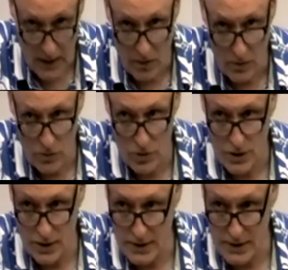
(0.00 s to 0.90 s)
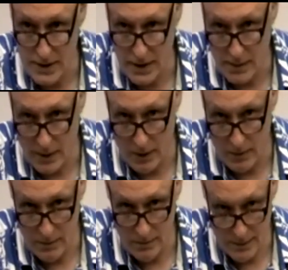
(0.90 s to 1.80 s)
going to touch on this thing about
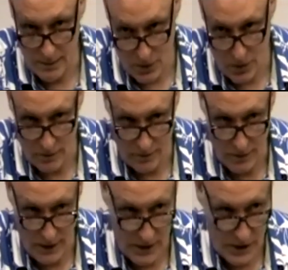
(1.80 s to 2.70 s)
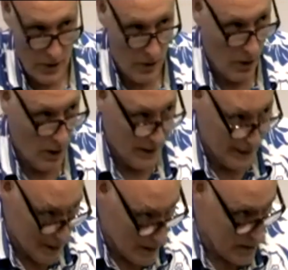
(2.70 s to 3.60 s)
sort of religion or
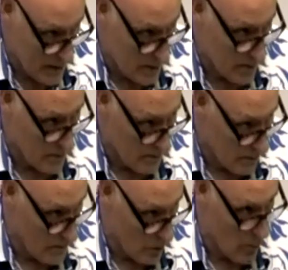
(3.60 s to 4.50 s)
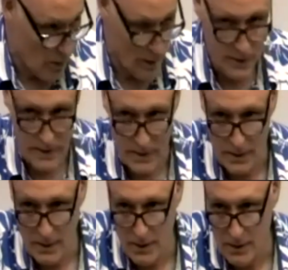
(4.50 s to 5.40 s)
idealist viewpoints,
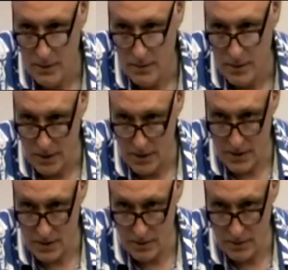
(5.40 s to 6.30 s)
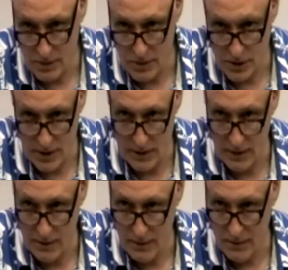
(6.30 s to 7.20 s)
but also touch on
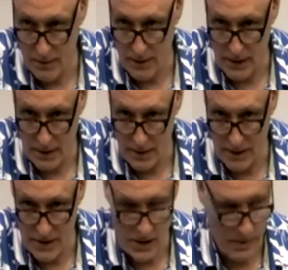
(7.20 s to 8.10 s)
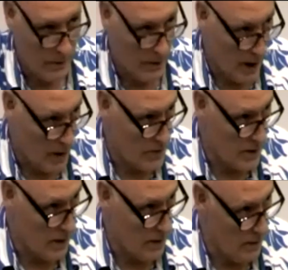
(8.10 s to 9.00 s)
what I mentioned about
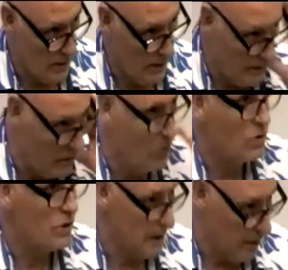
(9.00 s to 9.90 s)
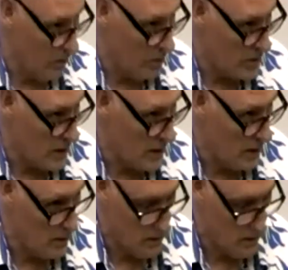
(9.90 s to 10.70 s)
Kautsky and an evolutionary understanding.